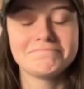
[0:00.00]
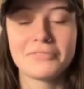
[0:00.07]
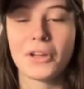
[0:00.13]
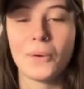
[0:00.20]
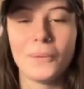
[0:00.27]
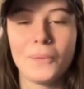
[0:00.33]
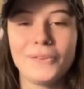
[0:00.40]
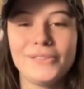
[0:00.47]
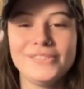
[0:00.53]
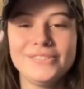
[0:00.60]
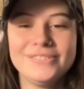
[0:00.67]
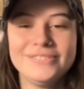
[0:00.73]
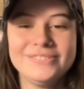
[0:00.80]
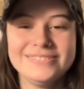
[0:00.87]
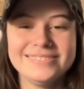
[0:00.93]
cool." That's
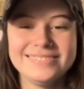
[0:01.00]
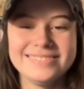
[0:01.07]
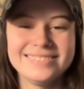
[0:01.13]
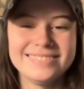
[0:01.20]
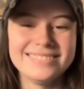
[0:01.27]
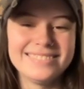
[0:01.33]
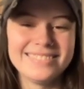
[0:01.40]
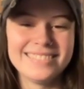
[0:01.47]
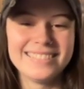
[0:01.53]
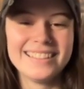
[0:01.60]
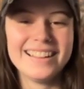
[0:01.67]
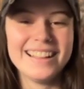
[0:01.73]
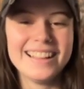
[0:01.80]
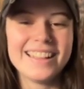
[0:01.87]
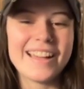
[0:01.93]
funny.
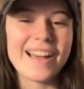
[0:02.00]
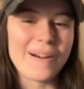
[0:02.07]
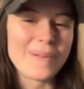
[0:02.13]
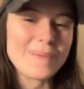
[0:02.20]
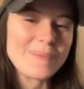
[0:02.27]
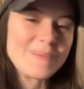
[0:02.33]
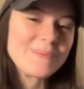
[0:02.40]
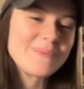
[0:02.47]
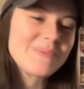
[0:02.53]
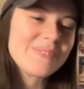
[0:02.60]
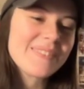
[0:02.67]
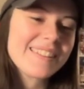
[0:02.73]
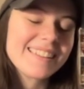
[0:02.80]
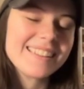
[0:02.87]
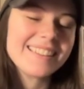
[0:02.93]
Yeah.
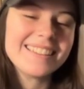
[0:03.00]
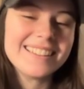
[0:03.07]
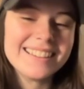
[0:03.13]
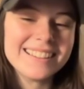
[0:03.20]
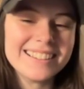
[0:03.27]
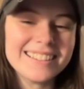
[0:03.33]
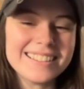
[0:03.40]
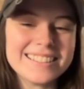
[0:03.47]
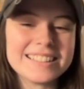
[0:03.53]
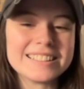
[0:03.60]
I.